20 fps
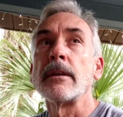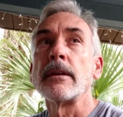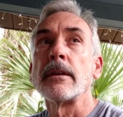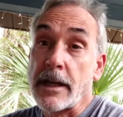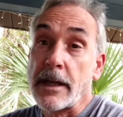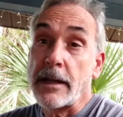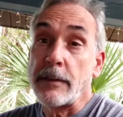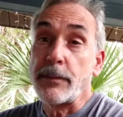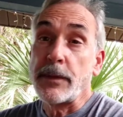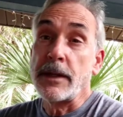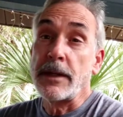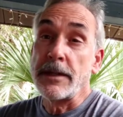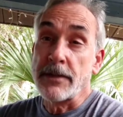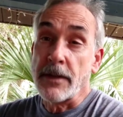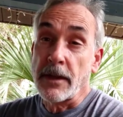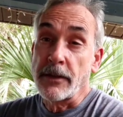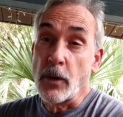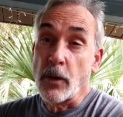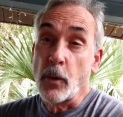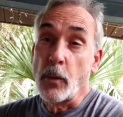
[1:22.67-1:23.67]

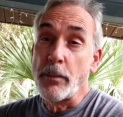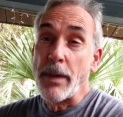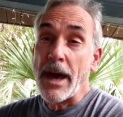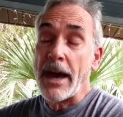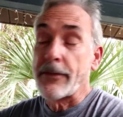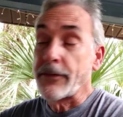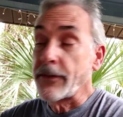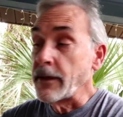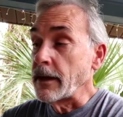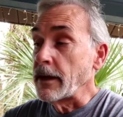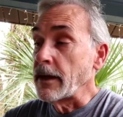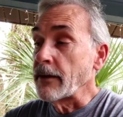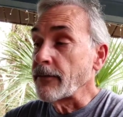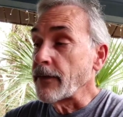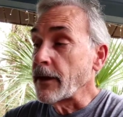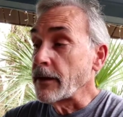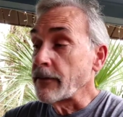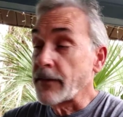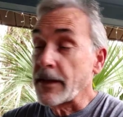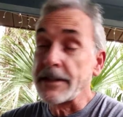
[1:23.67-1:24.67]
Escapees on the whole bath thing.
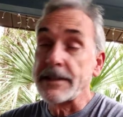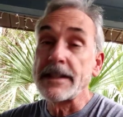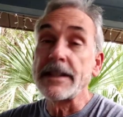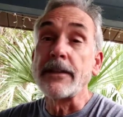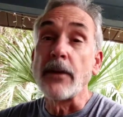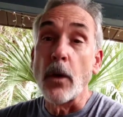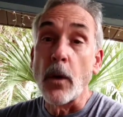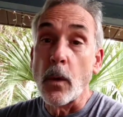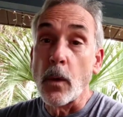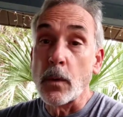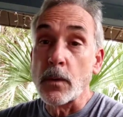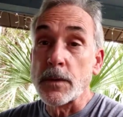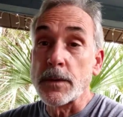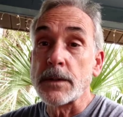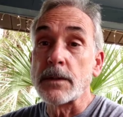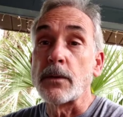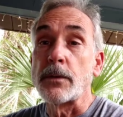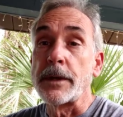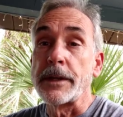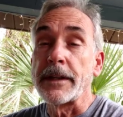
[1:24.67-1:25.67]
If they see the
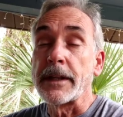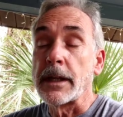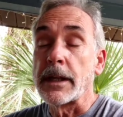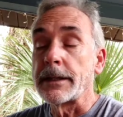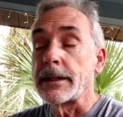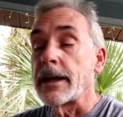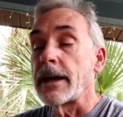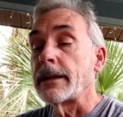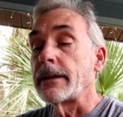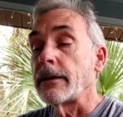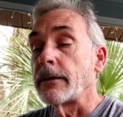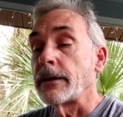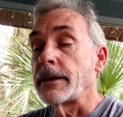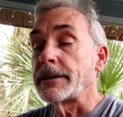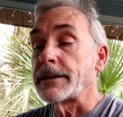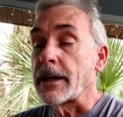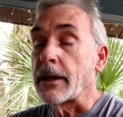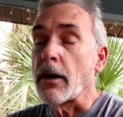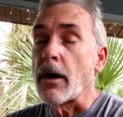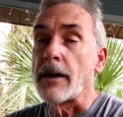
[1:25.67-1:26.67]
hose or anything like that, they're going
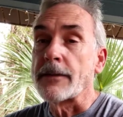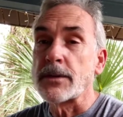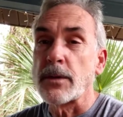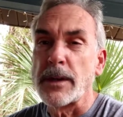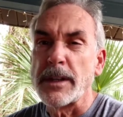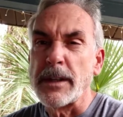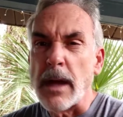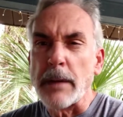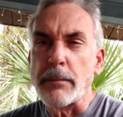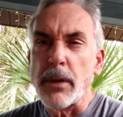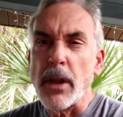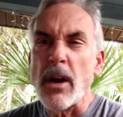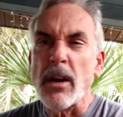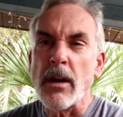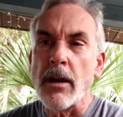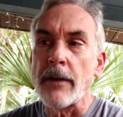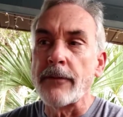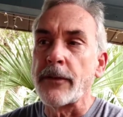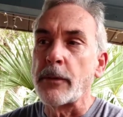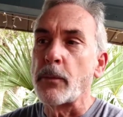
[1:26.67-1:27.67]
to take off. So I
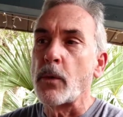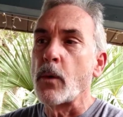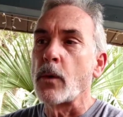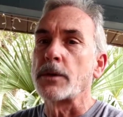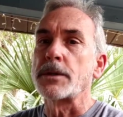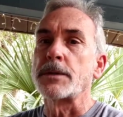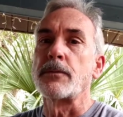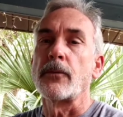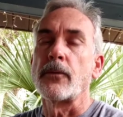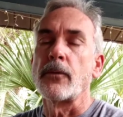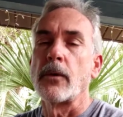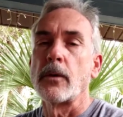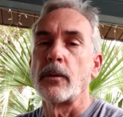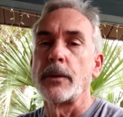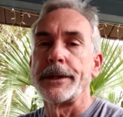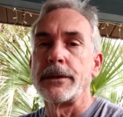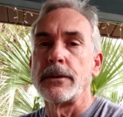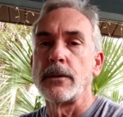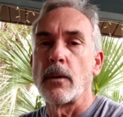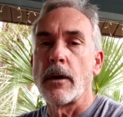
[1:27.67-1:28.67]
block off the porch before
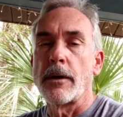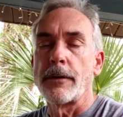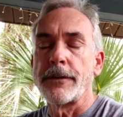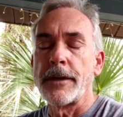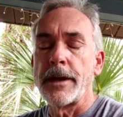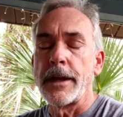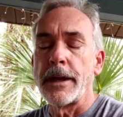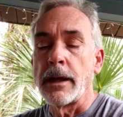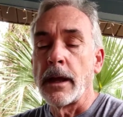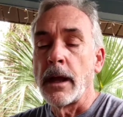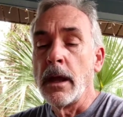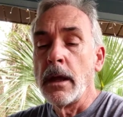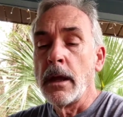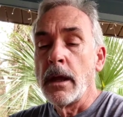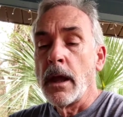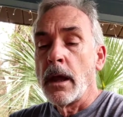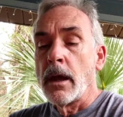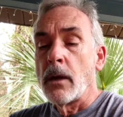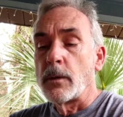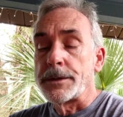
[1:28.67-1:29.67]
we do our thing,
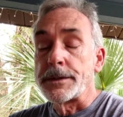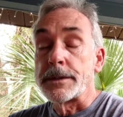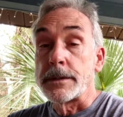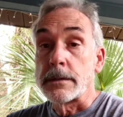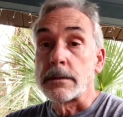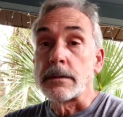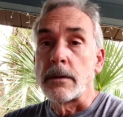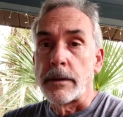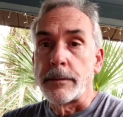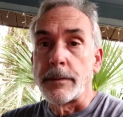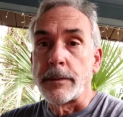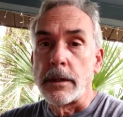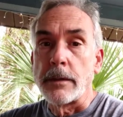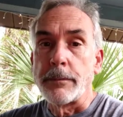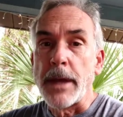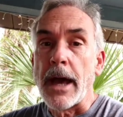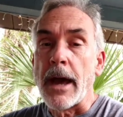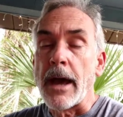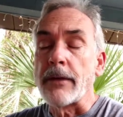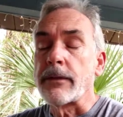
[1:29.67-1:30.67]
which is going to be a
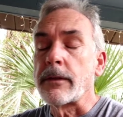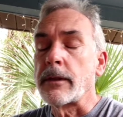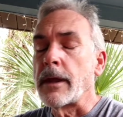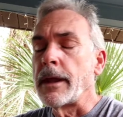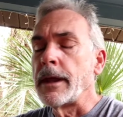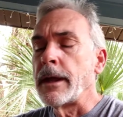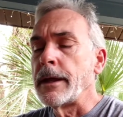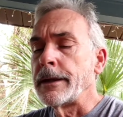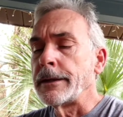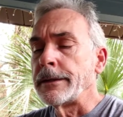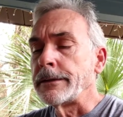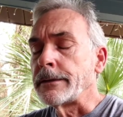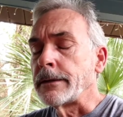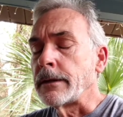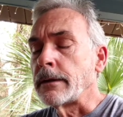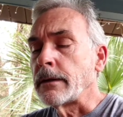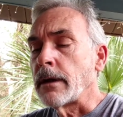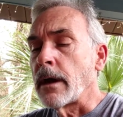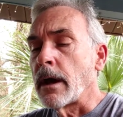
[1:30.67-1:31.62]
bath. And